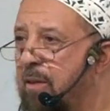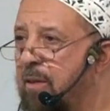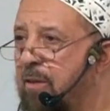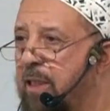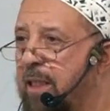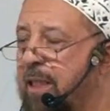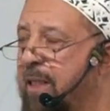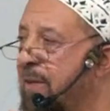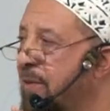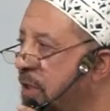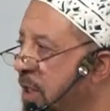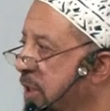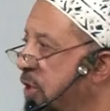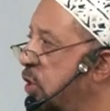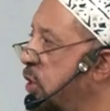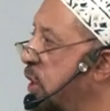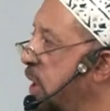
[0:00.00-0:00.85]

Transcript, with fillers: That in this